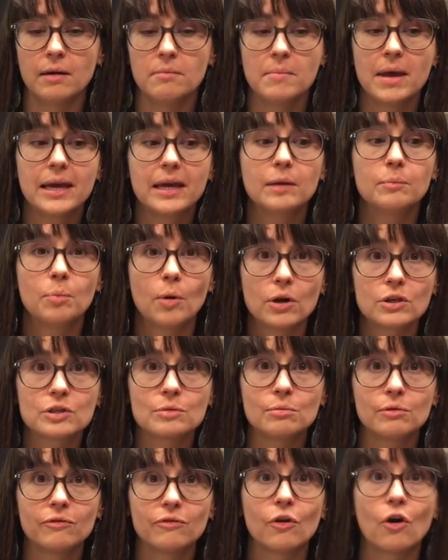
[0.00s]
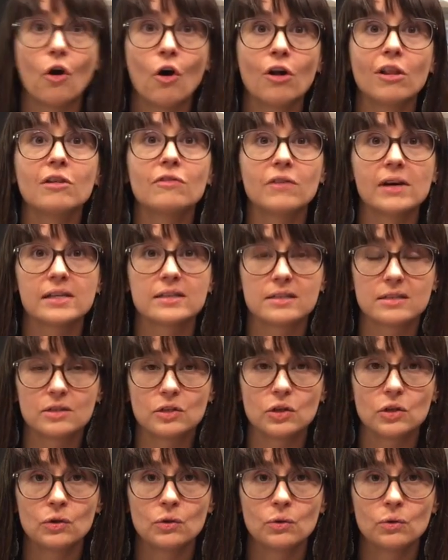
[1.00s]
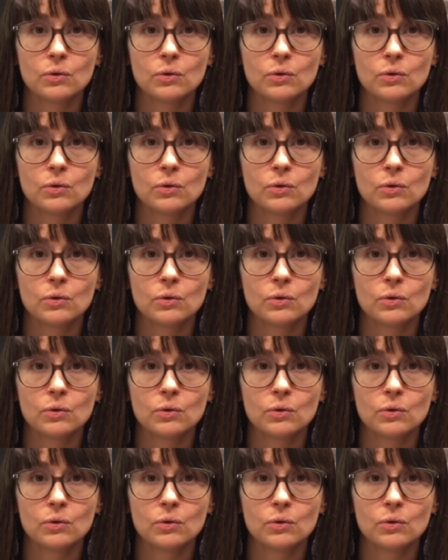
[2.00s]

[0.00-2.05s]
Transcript: make it possible for all of us to